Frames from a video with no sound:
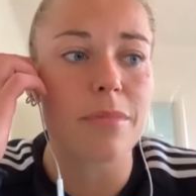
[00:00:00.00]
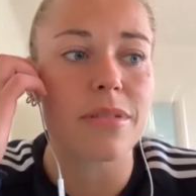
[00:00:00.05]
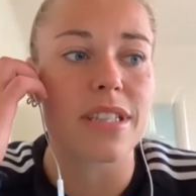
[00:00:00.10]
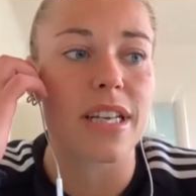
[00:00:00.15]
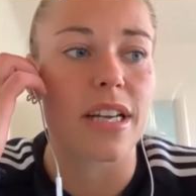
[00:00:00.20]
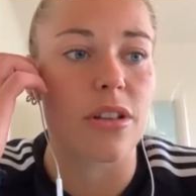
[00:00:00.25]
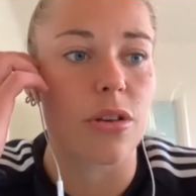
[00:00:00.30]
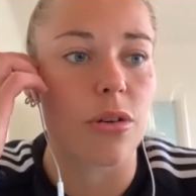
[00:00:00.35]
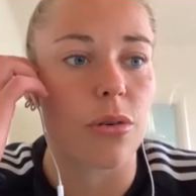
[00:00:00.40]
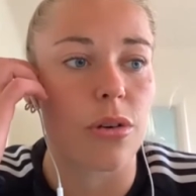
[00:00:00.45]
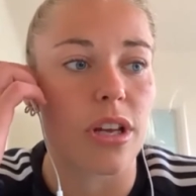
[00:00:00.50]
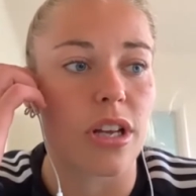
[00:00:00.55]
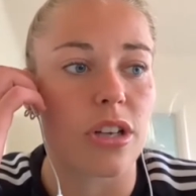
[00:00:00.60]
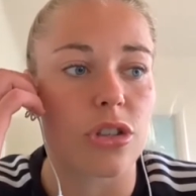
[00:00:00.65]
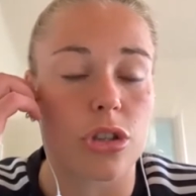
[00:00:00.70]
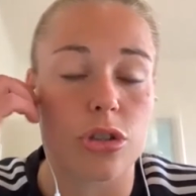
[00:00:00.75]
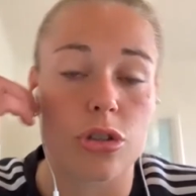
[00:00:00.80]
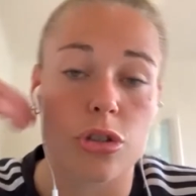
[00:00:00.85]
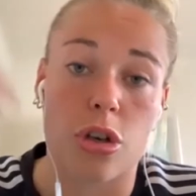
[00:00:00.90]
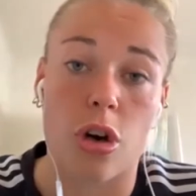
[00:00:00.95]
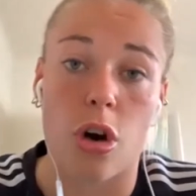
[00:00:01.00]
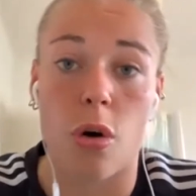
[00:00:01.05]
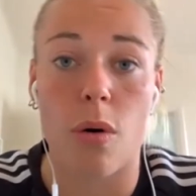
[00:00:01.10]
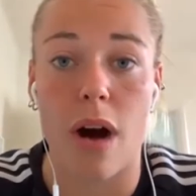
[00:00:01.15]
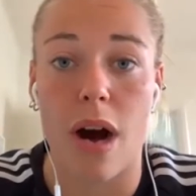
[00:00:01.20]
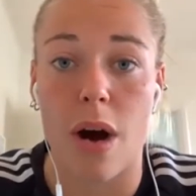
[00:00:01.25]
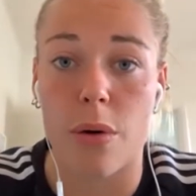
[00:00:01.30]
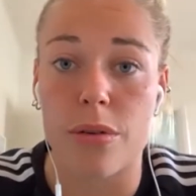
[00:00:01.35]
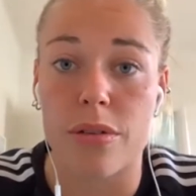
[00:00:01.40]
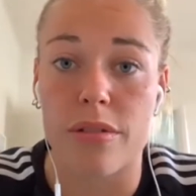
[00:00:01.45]
that you can just go
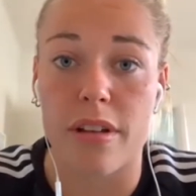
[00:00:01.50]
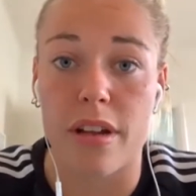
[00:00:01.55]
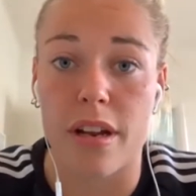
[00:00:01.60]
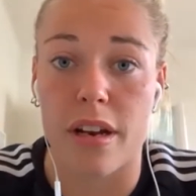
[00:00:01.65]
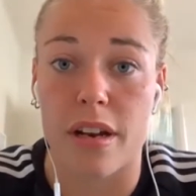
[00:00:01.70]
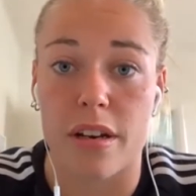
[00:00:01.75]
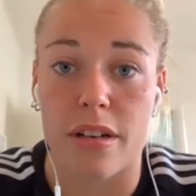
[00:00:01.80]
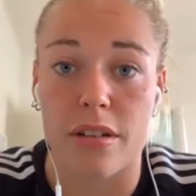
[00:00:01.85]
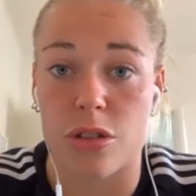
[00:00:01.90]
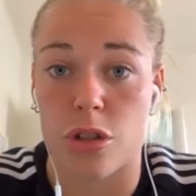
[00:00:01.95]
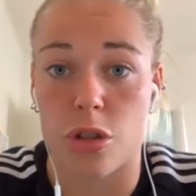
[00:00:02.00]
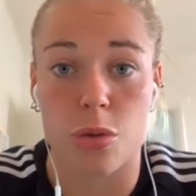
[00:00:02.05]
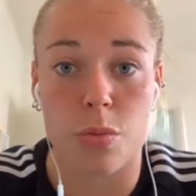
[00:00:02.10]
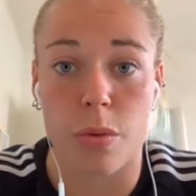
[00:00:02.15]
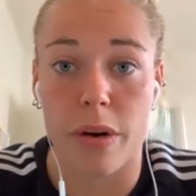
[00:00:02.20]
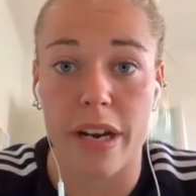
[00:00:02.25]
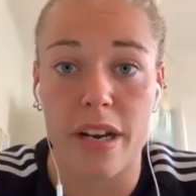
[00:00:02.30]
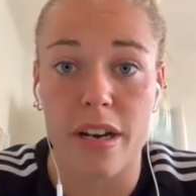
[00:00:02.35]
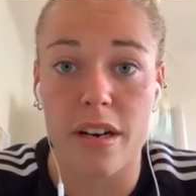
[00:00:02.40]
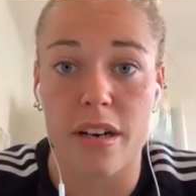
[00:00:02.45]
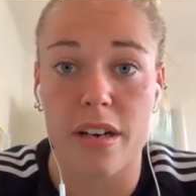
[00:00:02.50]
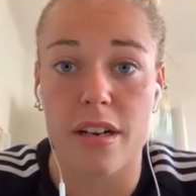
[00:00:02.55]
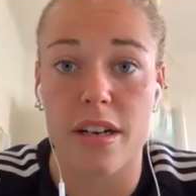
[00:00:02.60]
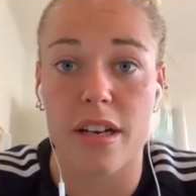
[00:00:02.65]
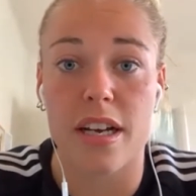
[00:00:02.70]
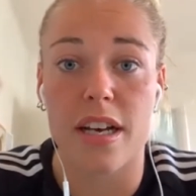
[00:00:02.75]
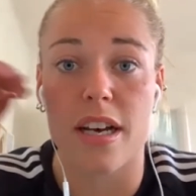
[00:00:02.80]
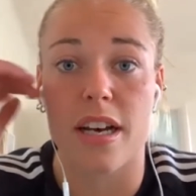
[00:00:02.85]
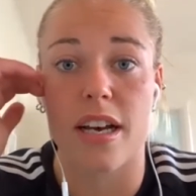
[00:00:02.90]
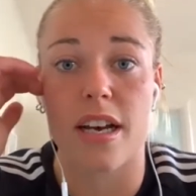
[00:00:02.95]
out and just win.
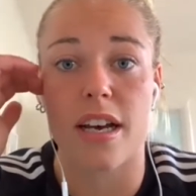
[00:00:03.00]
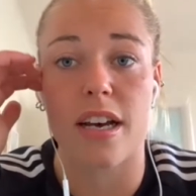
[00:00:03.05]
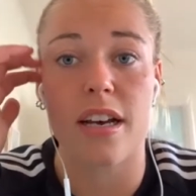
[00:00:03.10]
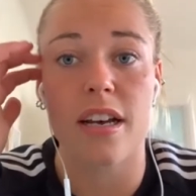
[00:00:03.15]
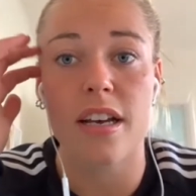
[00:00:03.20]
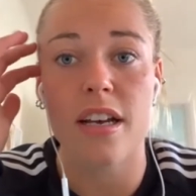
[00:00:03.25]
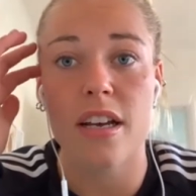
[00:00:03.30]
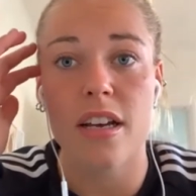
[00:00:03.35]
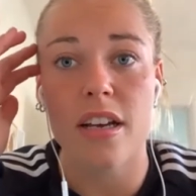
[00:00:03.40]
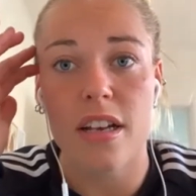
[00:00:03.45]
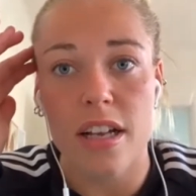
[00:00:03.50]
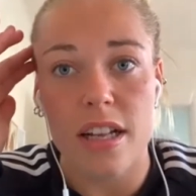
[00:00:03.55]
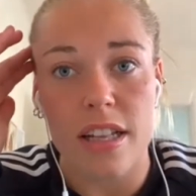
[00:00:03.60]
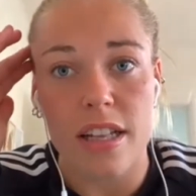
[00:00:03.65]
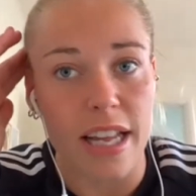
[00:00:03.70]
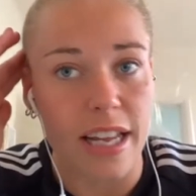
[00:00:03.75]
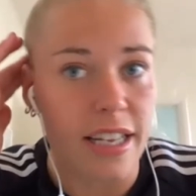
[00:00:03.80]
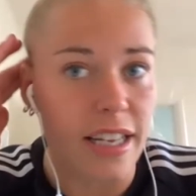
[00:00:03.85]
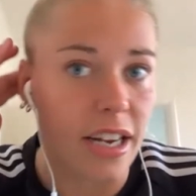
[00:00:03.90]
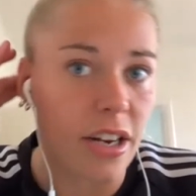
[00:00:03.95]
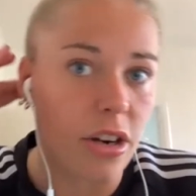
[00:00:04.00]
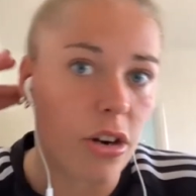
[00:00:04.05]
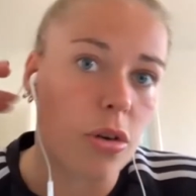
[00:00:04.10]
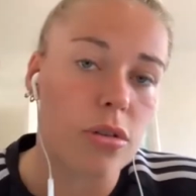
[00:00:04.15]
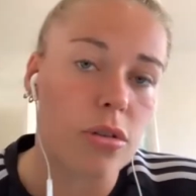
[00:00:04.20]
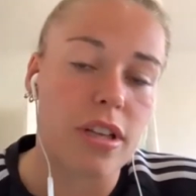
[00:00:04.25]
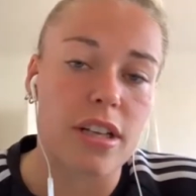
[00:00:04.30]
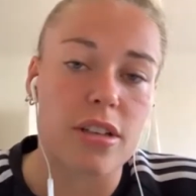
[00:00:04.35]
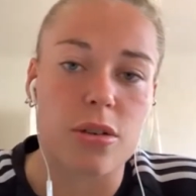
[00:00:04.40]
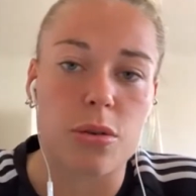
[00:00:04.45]
Like I
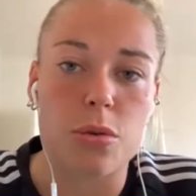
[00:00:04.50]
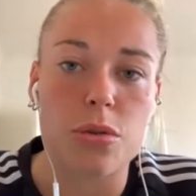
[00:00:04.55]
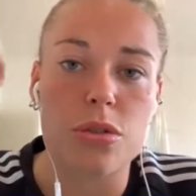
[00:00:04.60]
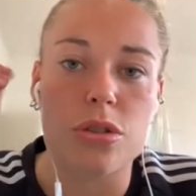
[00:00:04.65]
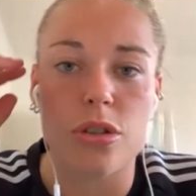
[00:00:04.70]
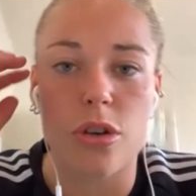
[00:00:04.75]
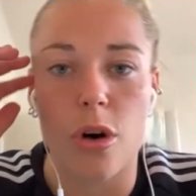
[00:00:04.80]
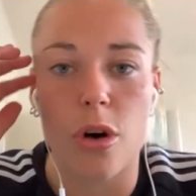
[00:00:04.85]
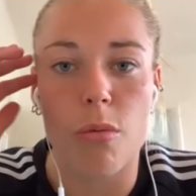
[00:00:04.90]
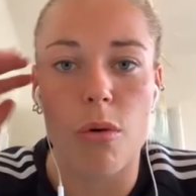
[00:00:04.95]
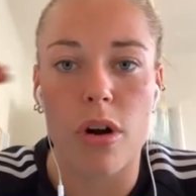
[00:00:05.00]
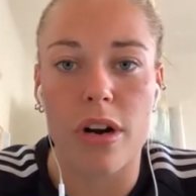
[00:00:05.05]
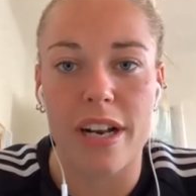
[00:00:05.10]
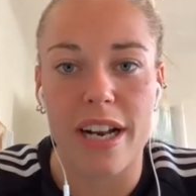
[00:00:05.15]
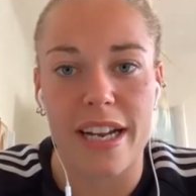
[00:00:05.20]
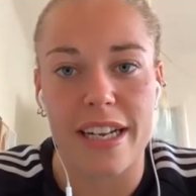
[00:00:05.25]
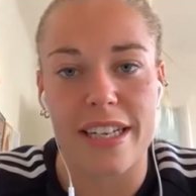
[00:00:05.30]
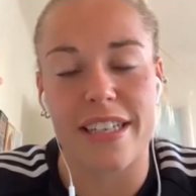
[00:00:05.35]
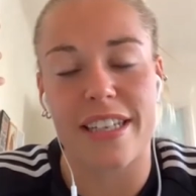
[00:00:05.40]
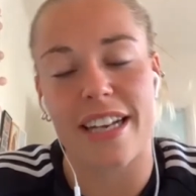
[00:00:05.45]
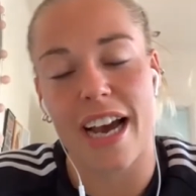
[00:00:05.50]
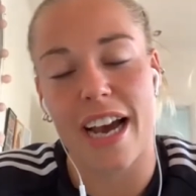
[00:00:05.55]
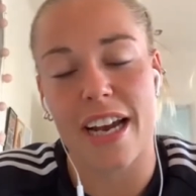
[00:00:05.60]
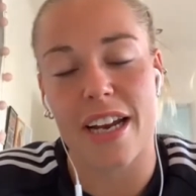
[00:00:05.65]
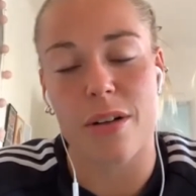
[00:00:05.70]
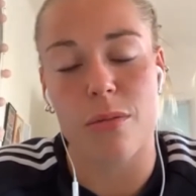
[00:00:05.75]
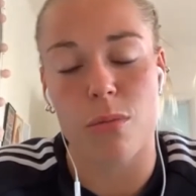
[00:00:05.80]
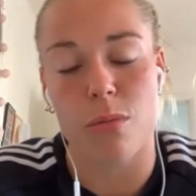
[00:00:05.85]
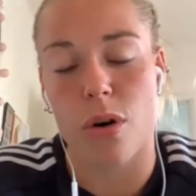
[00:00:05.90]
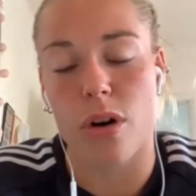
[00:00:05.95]
know that Rosengård won like
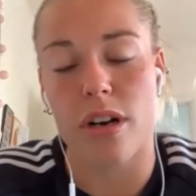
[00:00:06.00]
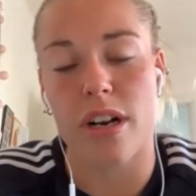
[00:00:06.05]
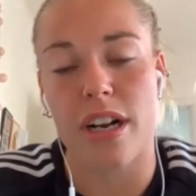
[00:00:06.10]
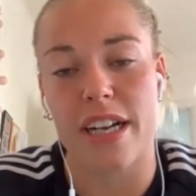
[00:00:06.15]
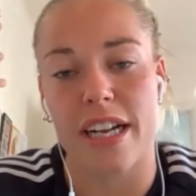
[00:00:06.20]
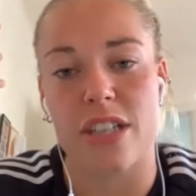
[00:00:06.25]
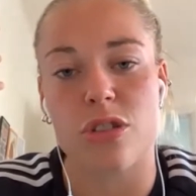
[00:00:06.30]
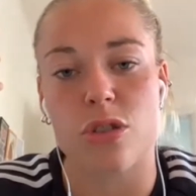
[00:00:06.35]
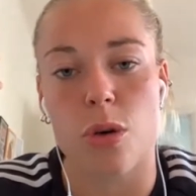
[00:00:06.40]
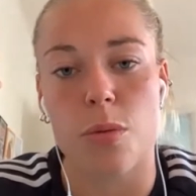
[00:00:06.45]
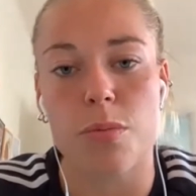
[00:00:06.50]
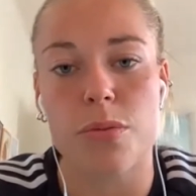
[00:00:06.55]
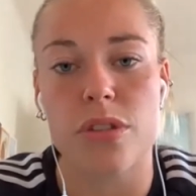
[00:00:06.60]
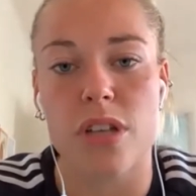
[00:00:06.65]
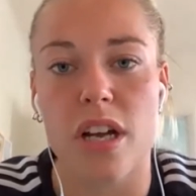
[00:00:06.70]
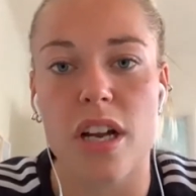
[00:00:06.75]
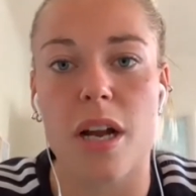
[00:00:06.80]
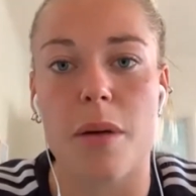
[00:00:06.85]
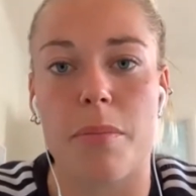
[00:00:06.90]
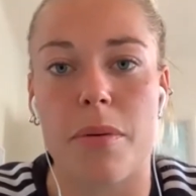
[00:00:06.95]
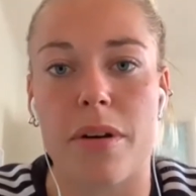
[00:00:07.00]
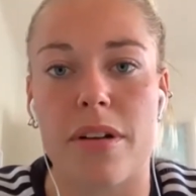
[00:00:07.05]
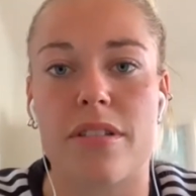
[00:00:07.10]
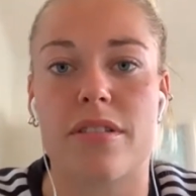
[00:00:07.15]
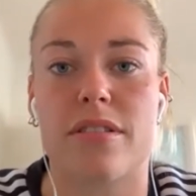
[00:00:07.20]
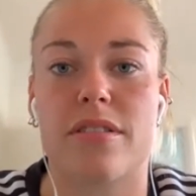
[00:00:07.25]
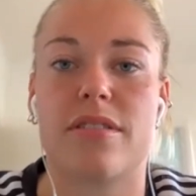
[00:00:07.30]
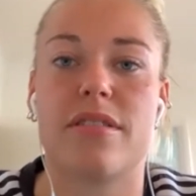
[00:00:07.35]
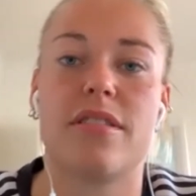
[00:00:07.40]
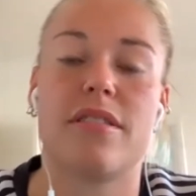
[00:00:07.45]
9-1 against Uppsala, but
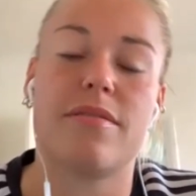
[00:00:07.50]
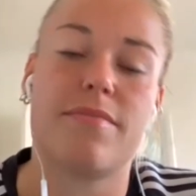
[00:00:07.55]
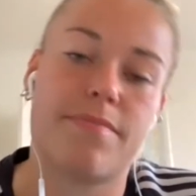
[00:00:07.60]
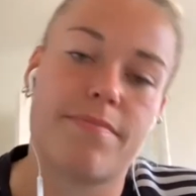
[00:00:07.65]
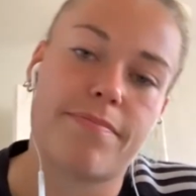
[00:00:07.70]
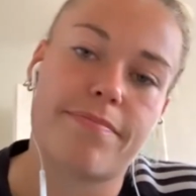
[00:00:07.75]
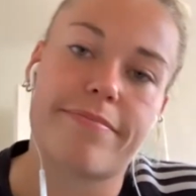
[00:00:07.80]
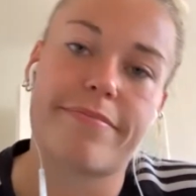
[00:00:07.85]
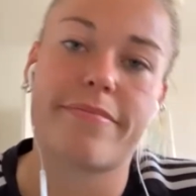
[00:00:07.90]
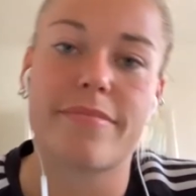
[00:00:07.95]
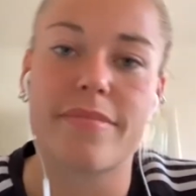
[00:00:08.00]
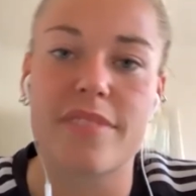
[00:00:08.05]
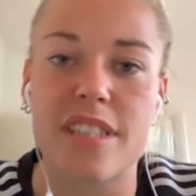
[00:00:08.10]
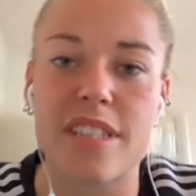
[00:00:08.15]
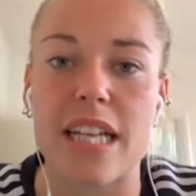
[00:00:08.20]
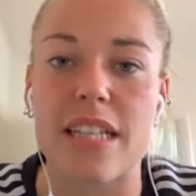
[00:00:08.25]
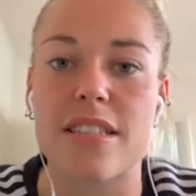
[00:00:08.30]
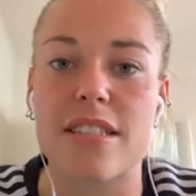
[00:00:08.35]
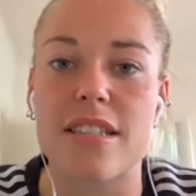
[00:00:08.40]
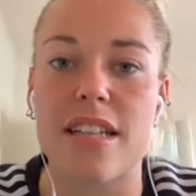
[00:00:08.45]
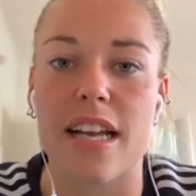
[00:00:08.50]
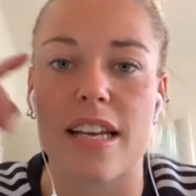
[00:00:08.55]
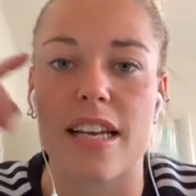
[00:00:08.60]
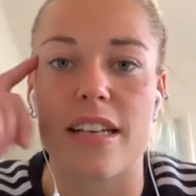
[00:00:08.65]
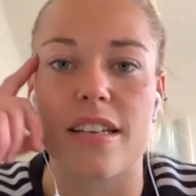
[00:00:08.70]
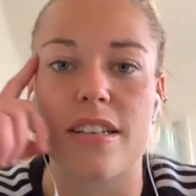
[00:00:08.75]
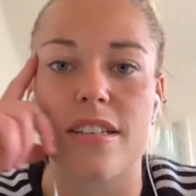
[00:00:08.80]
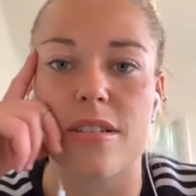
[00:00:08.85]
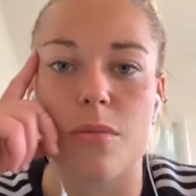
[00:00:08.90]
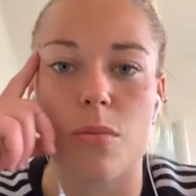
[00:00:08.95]
that's like
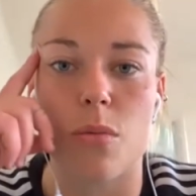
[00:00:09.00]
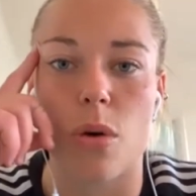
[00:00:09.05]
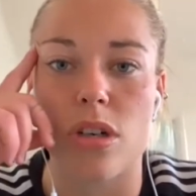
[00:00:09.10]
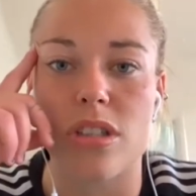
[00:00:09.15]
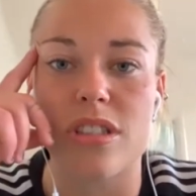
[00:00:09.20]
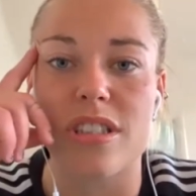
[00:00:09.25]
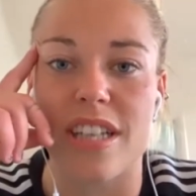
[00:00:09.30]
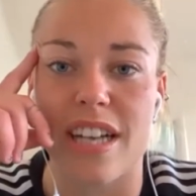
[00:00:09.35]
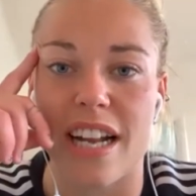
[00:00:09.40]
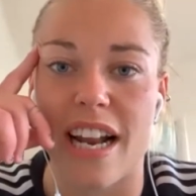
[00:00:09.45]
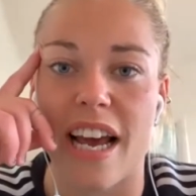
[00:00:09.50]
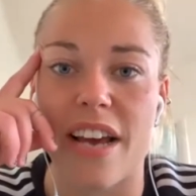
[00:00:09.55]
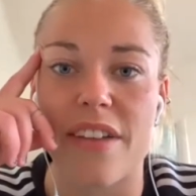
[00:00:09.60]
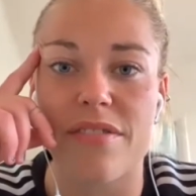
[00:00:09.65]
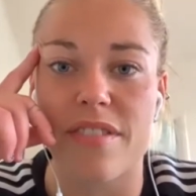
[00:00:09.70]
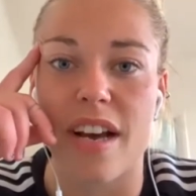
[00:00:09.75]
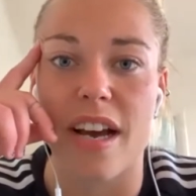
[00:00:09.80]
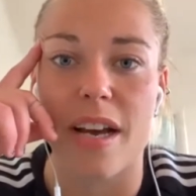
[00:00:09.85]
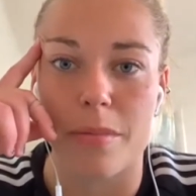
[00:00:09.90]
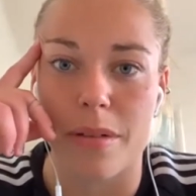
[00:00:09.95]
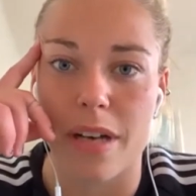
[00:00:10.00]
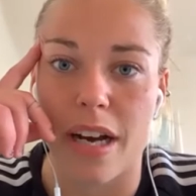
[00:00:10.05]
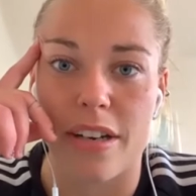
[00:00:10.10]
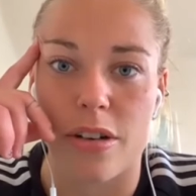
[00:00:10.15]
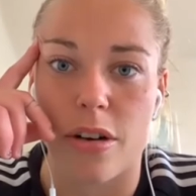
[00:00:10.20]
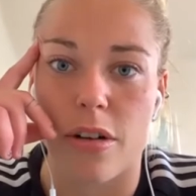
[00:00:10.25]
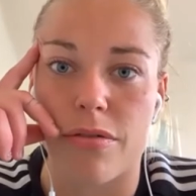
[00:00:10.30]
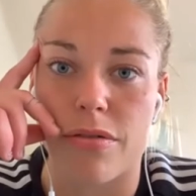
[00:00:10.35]
once in a lifetime kind of.